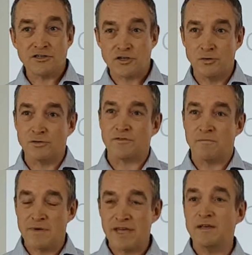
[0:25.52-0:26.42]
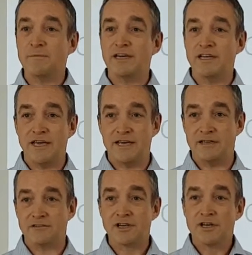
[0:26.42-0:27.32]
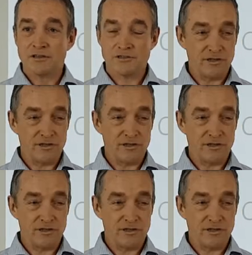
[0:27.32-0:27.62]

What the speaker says: issues for many, many years